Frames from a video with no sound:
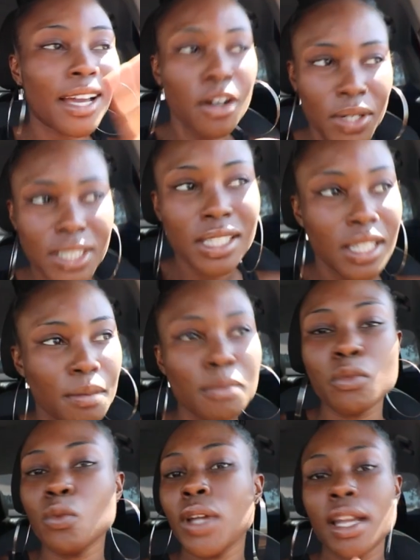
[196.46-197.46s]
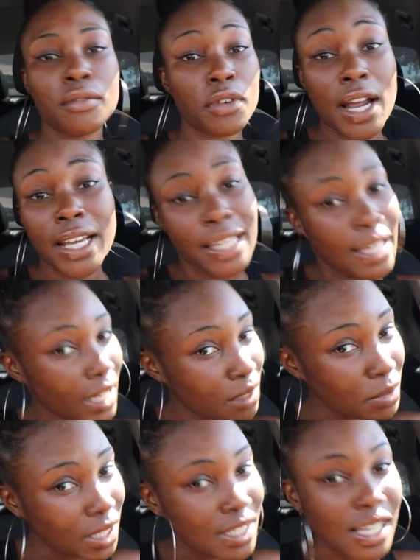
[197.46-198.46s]
I go into them whenever I
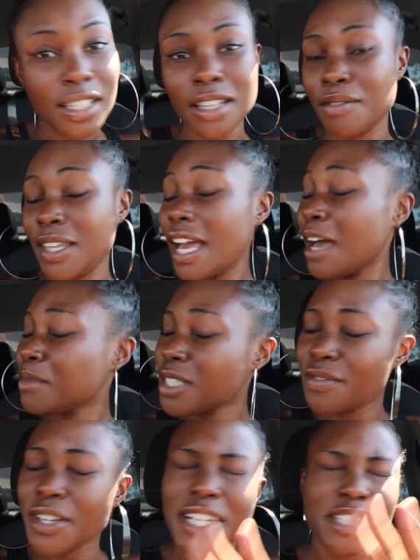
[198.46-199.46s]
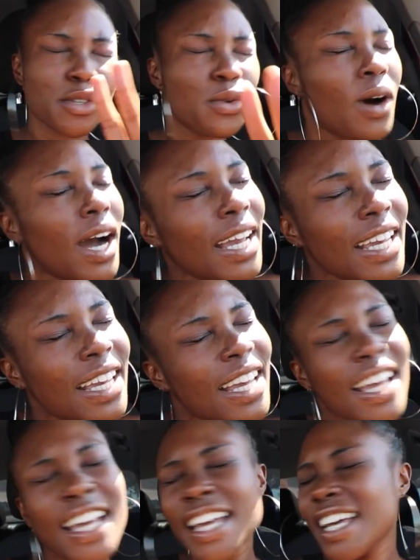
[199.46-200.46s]
can because I love the atmosphere. It's quiet,
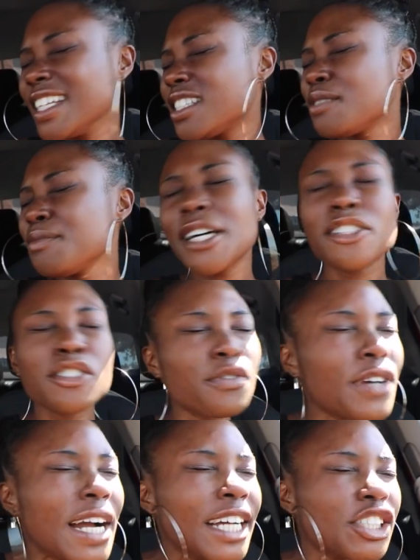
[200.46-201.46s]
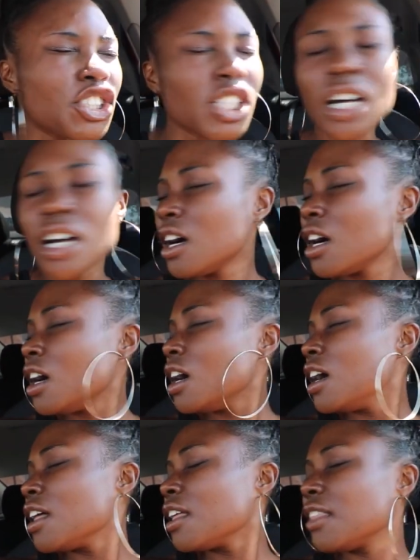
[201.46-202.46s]
it smells fresh.
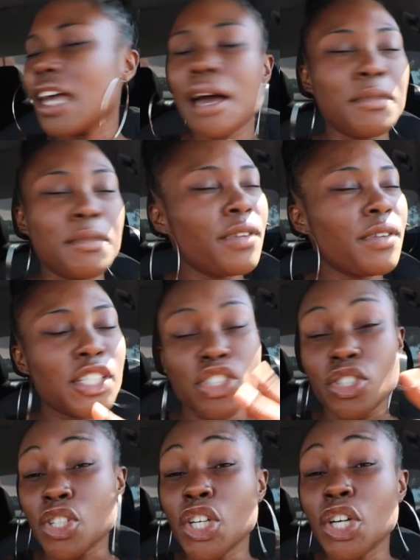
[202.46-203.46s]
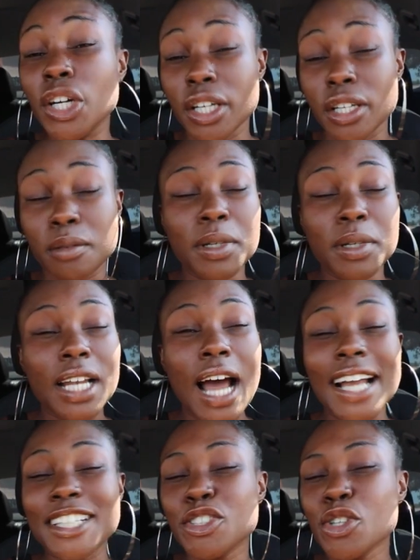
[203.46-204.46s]
The atmosphere is just good, but
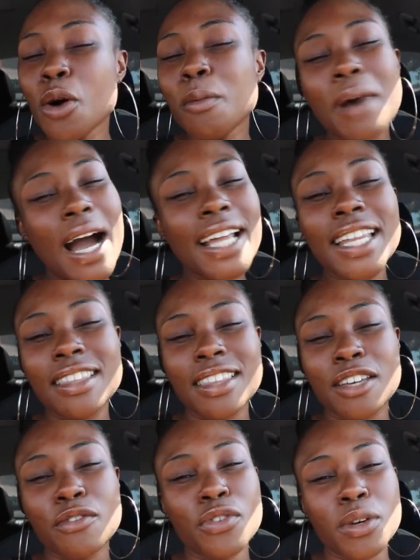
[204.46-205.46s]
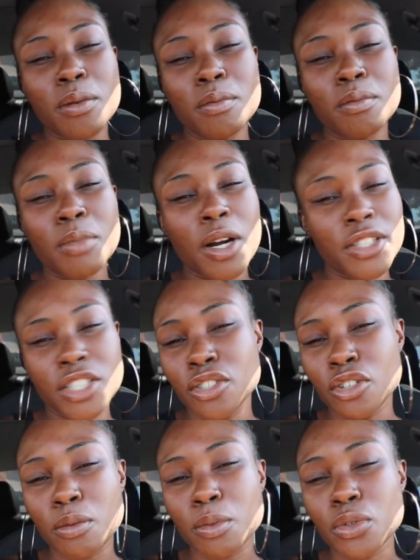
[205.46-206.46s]
I don't buy anything from Barnes &
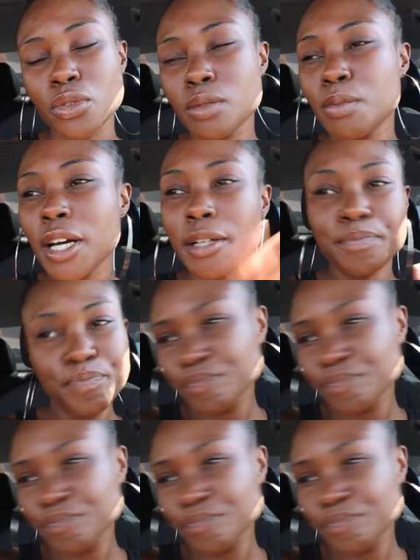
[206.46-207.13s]
Noble's. But